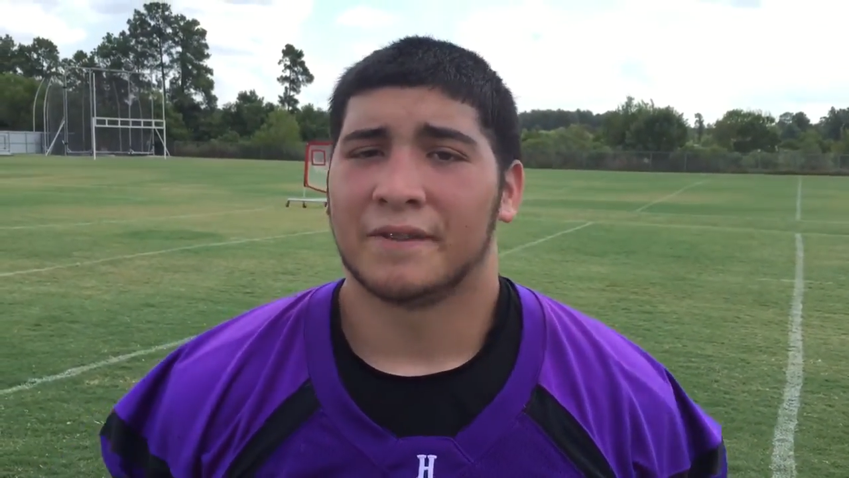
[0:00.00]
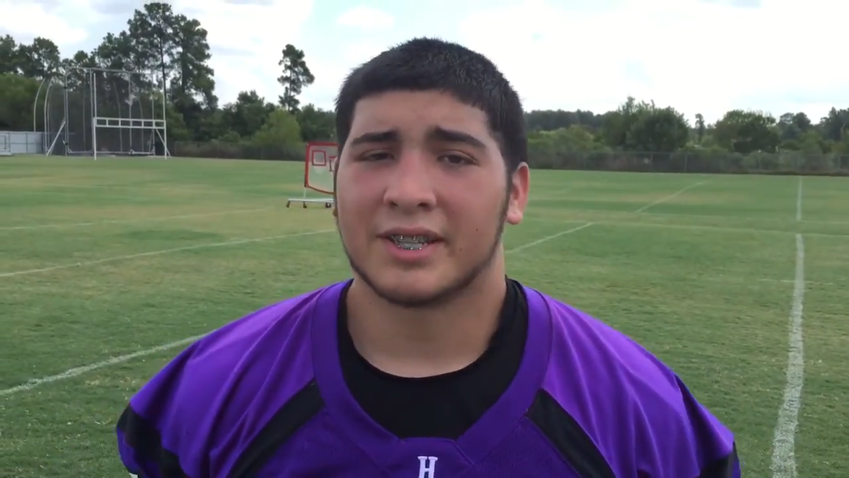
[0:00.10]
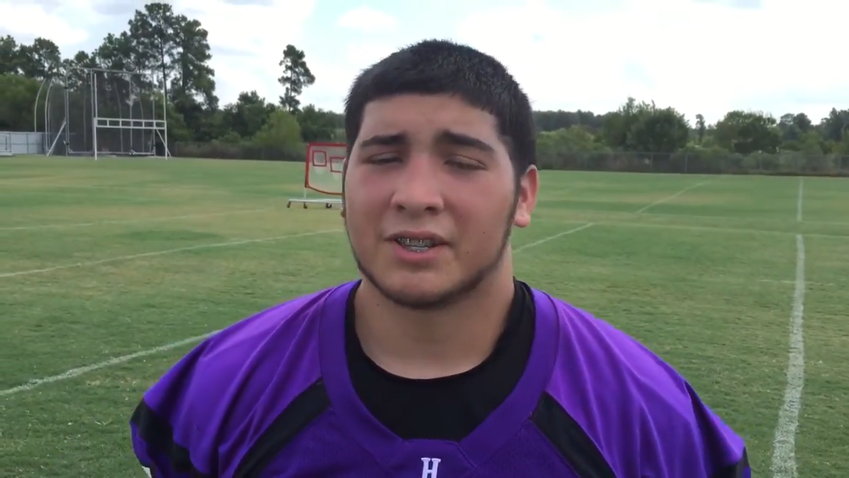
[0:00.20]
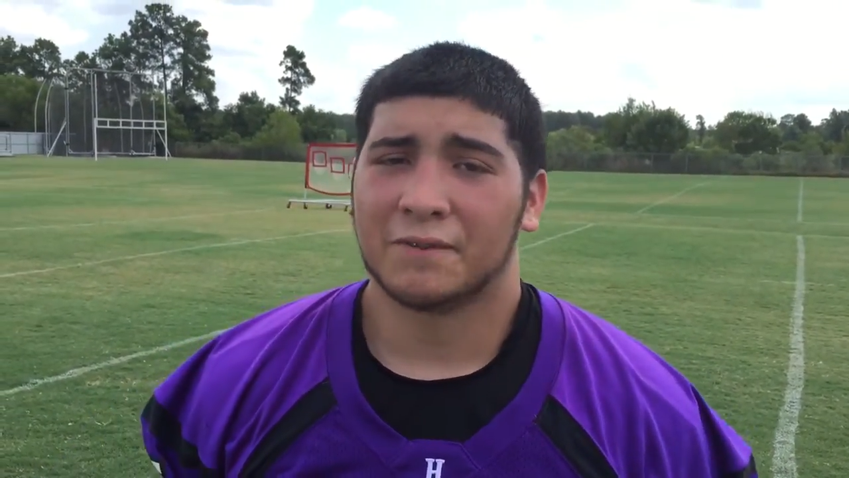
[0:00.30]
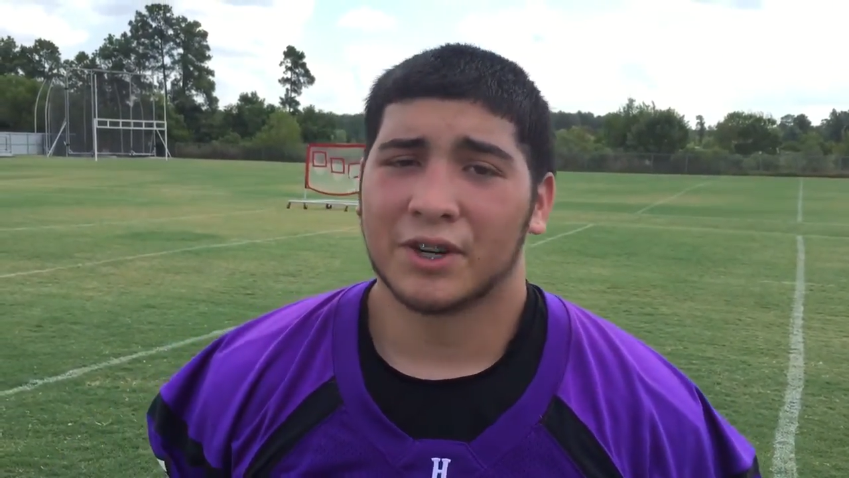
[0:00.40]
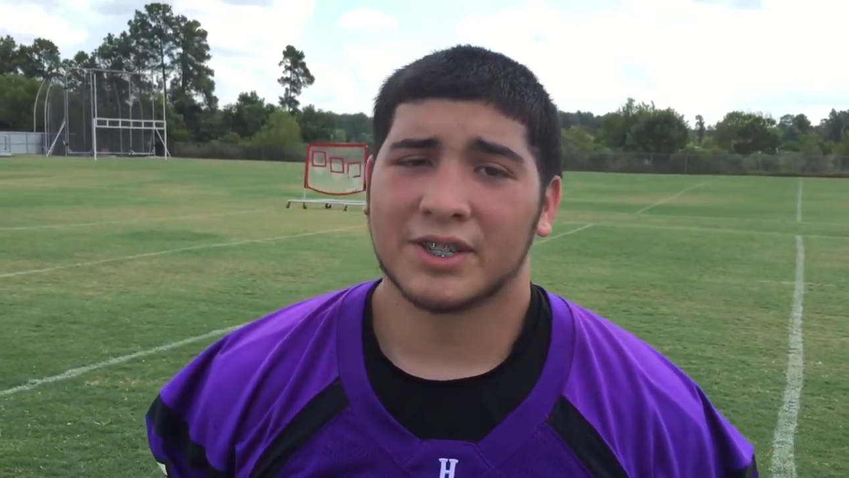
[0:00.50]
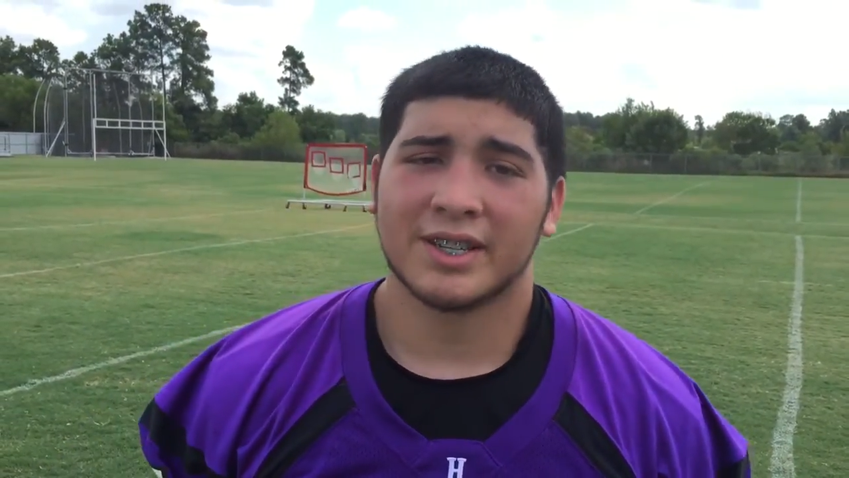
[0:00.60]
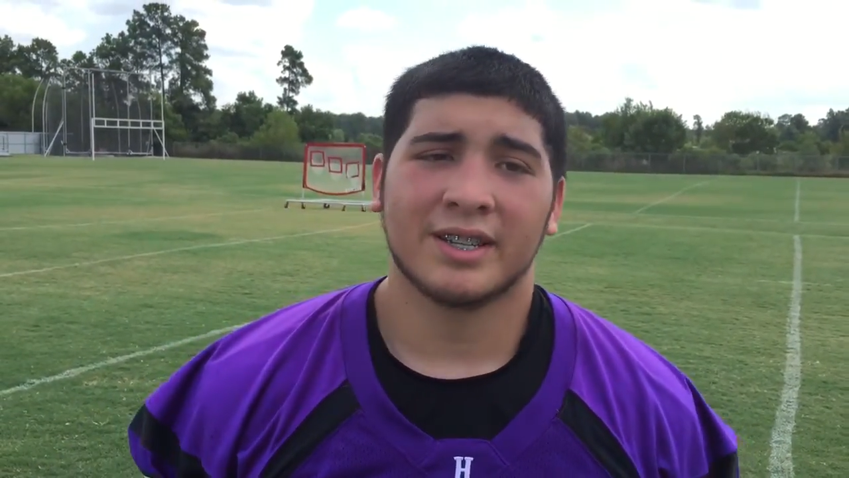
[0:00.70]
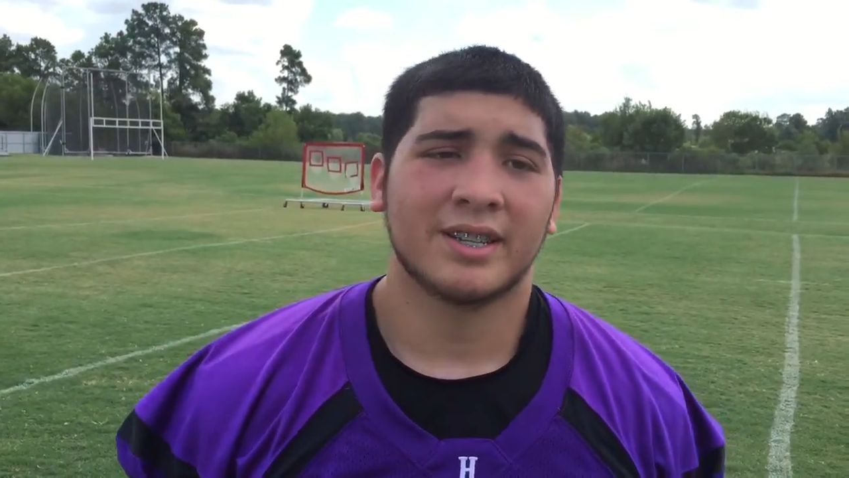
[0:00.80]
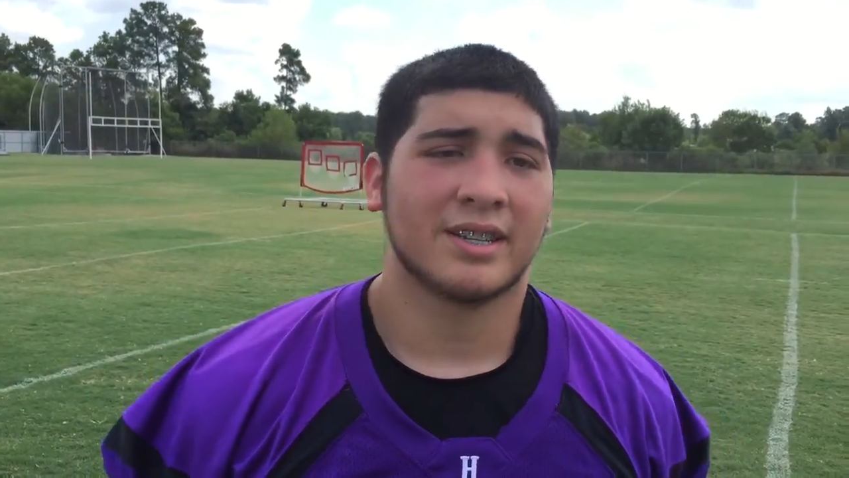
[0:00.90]
Face
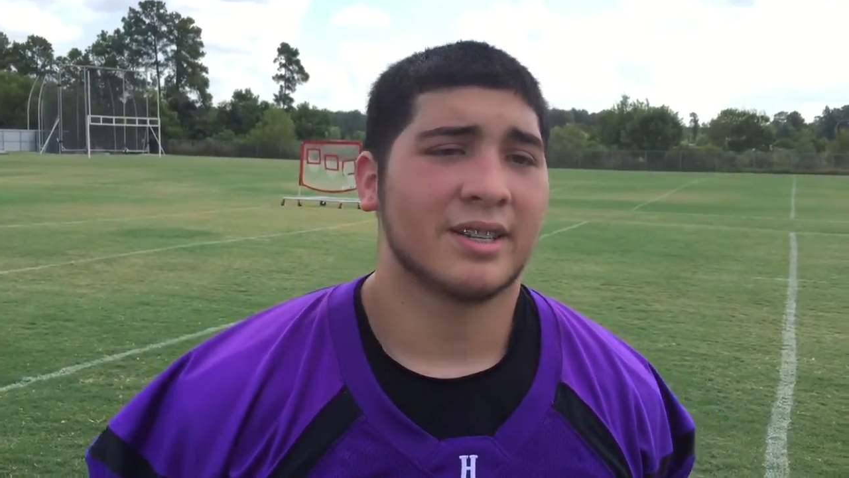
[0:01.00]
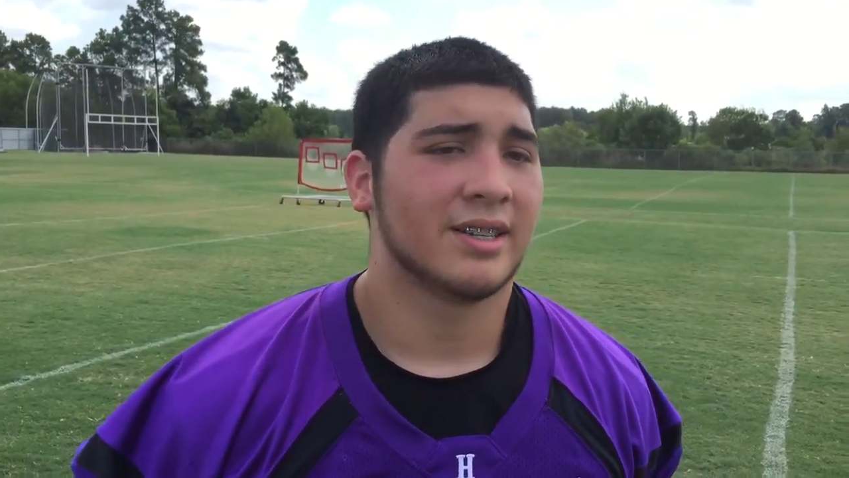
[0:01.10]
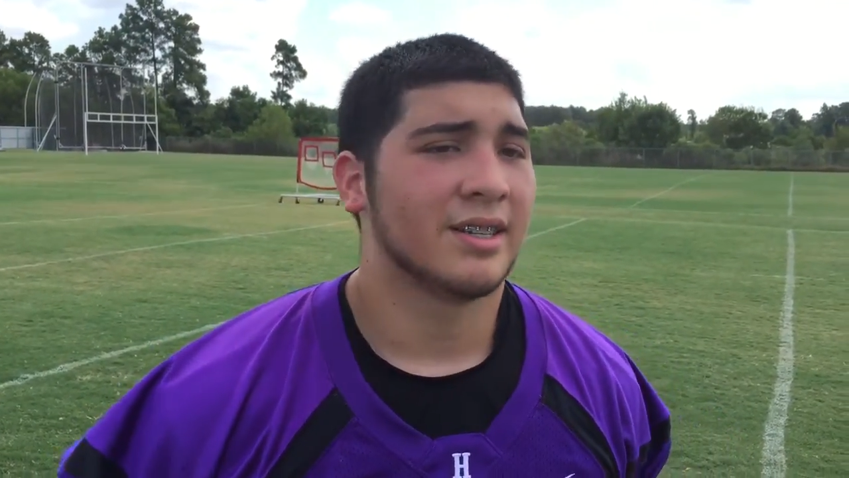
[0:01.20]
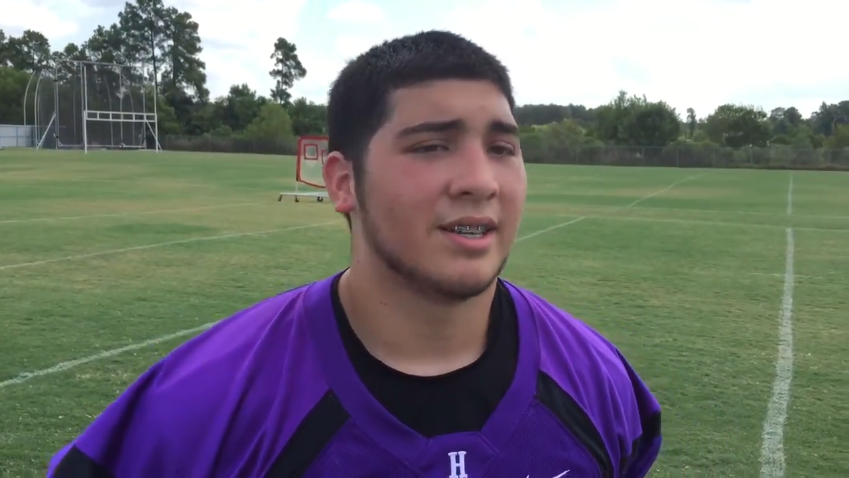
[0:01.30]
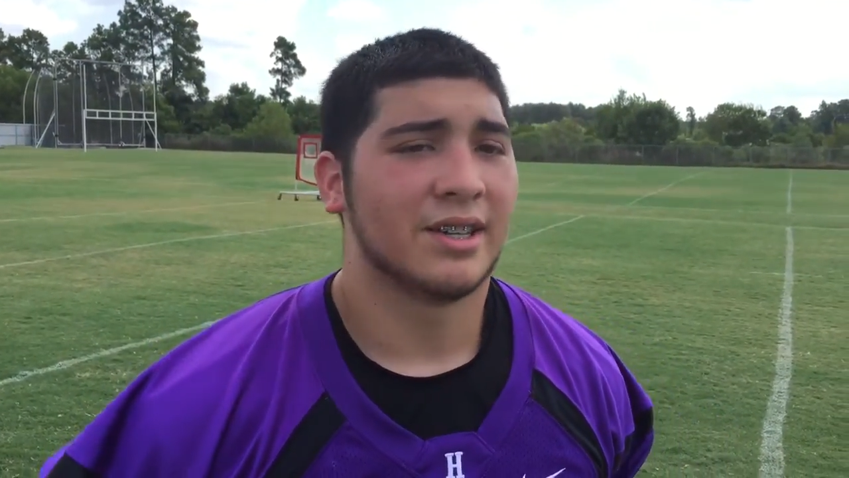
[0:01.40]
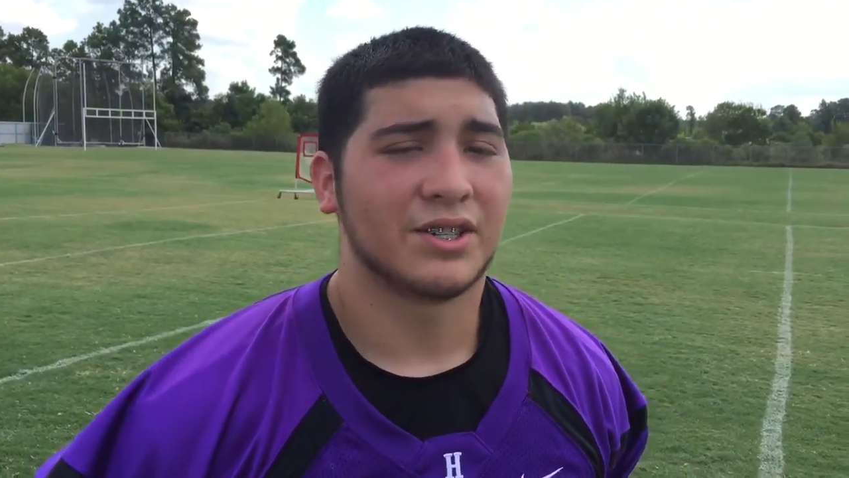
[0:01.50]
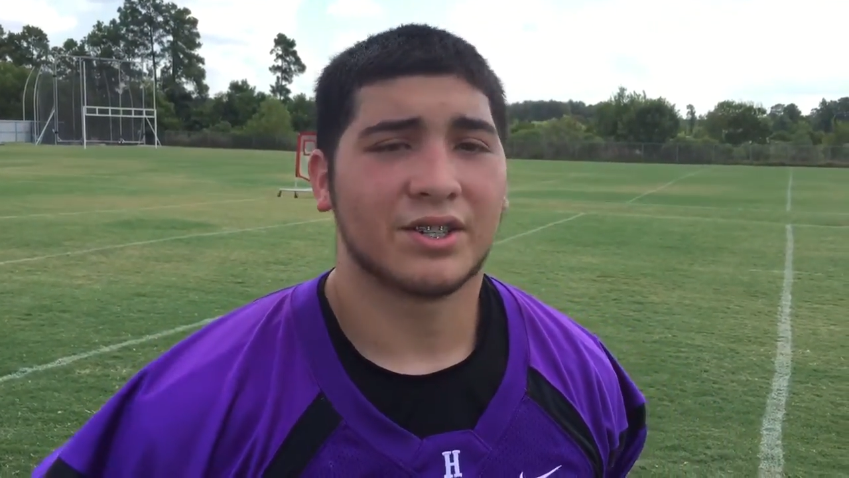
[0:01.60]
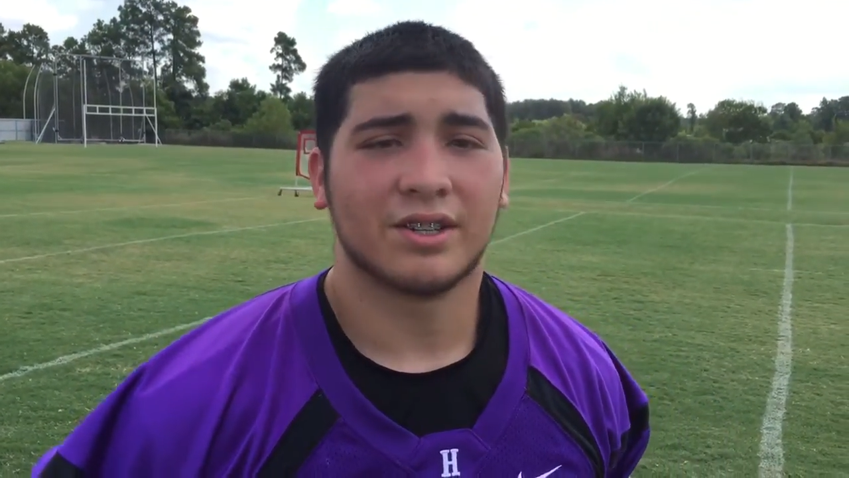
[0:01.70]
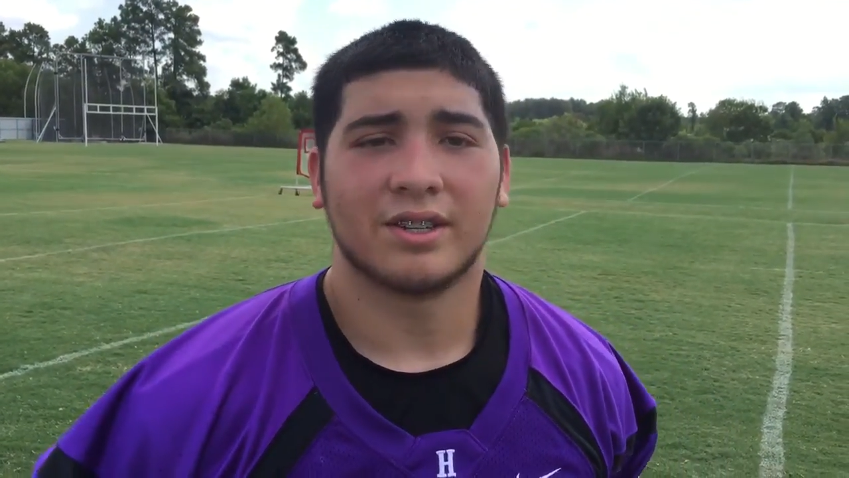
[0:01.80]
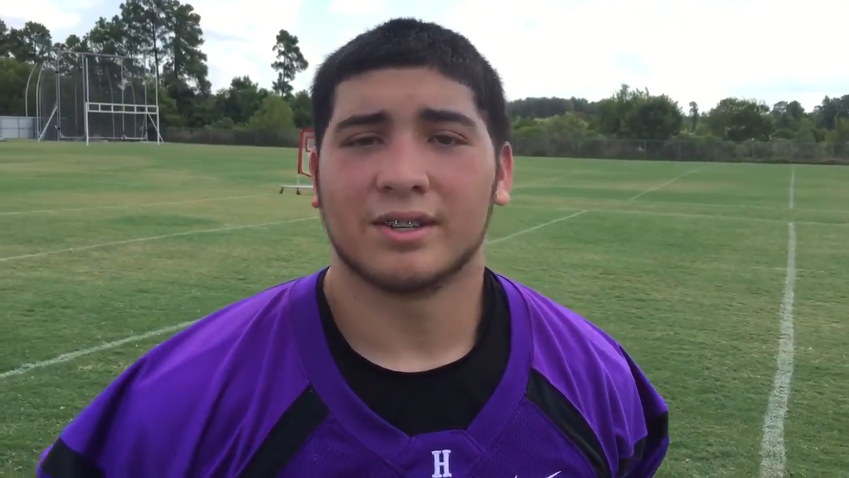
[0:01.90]
adversity. Just